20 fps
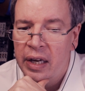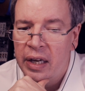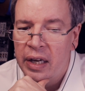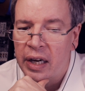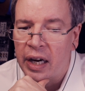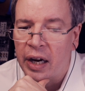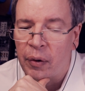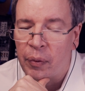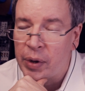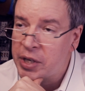
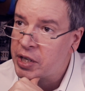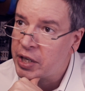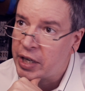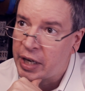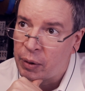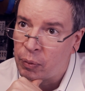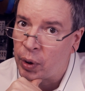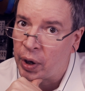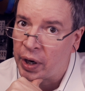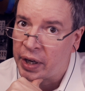I recently
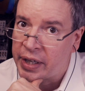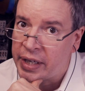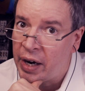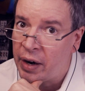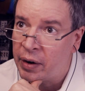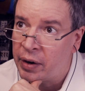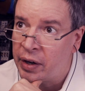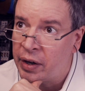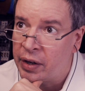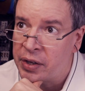worked
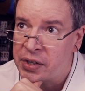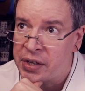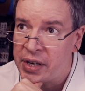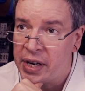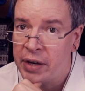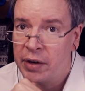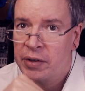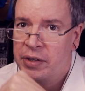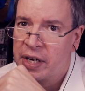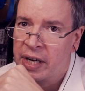out a
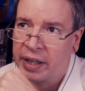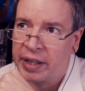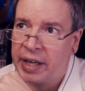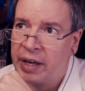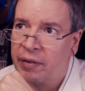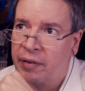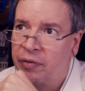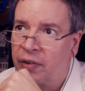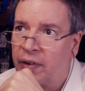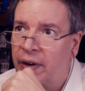standard
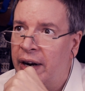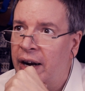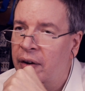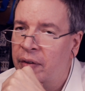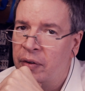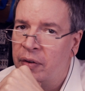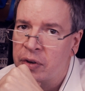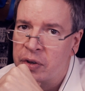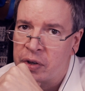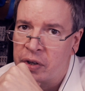technique for how
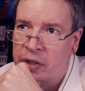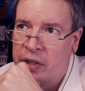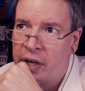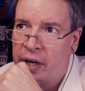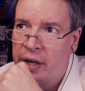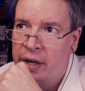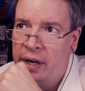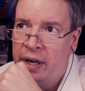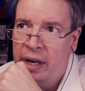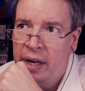those are
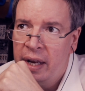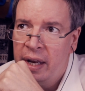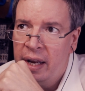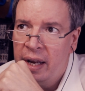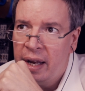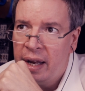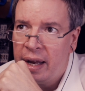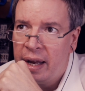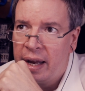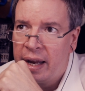done,
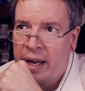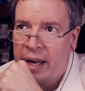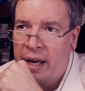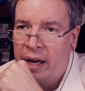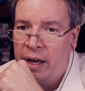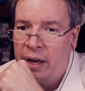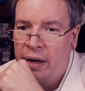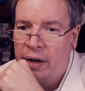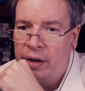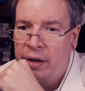
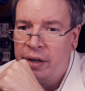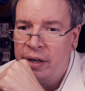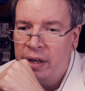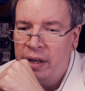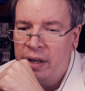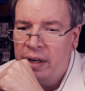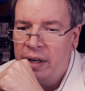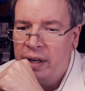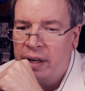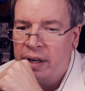and
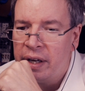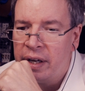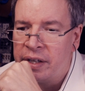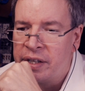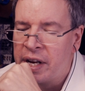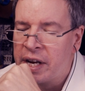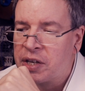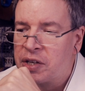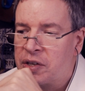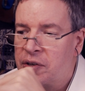it
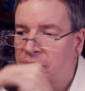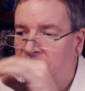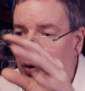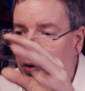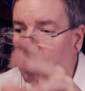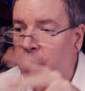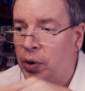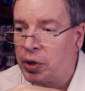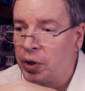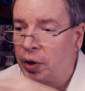takes
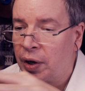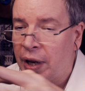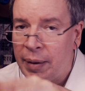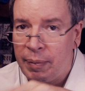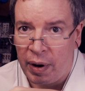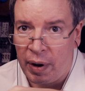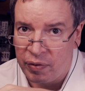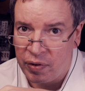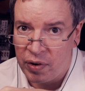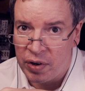fewer delay
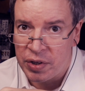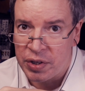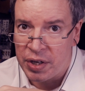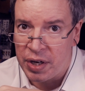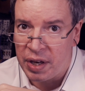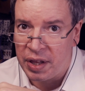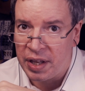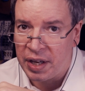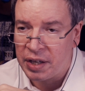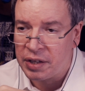buffers
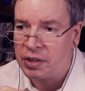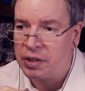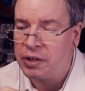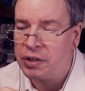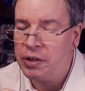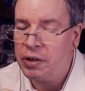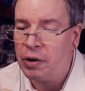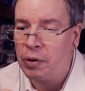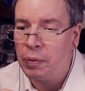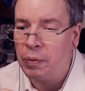and things to
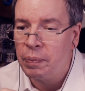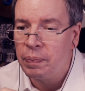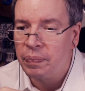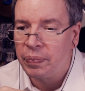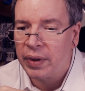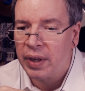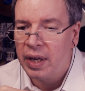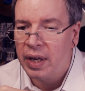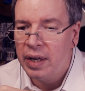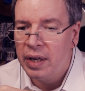do,
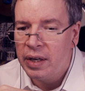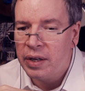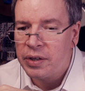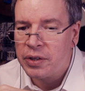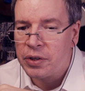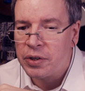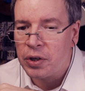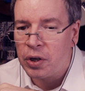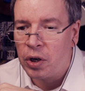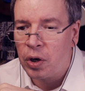
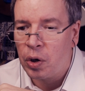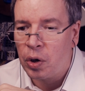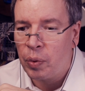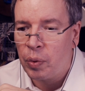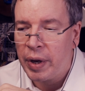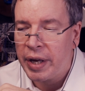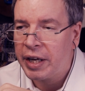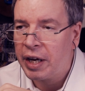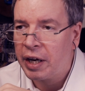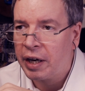so
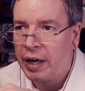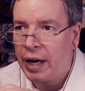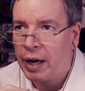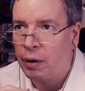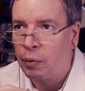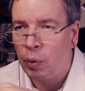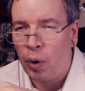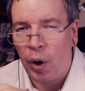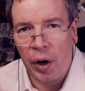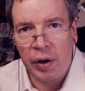we can kind of
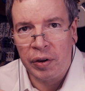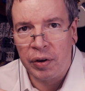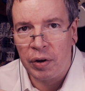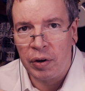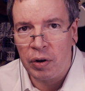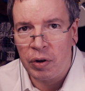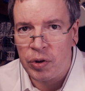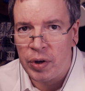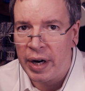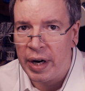walk
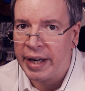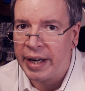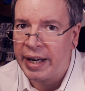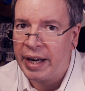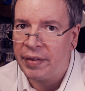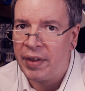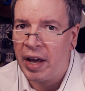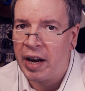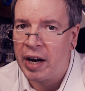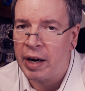through trying to
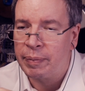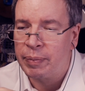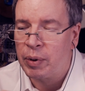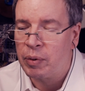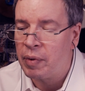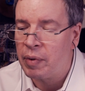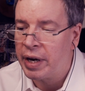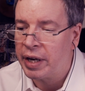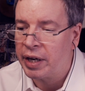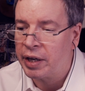get that up and
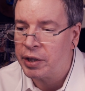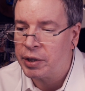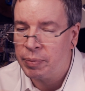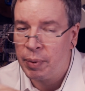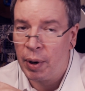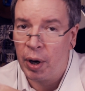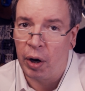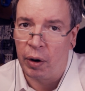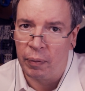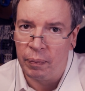running
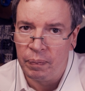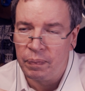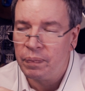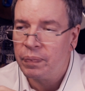tomorrow.